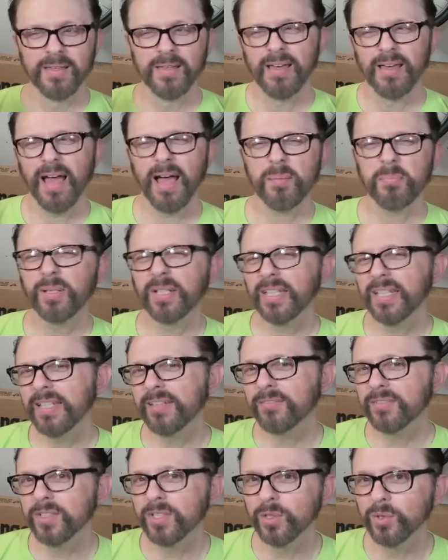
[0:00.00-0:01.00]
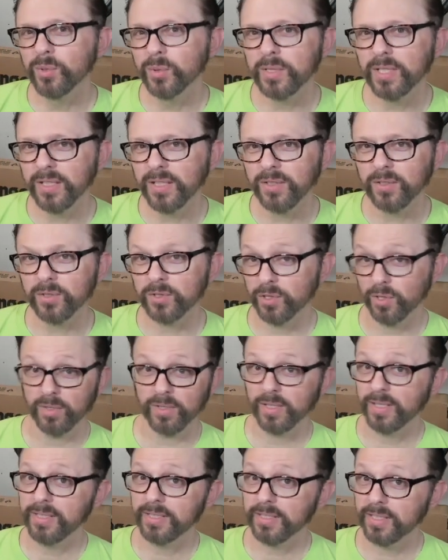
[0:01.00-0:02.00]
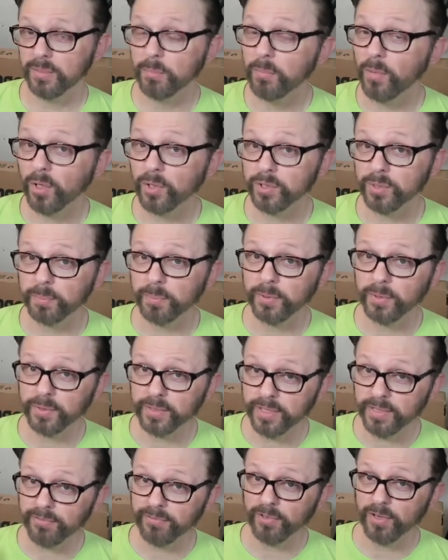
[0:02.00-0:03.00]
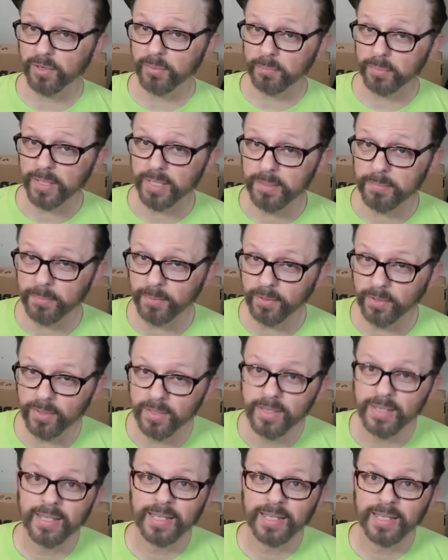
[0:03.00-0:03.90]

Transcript: I believe two tiers, or at least a multiple different people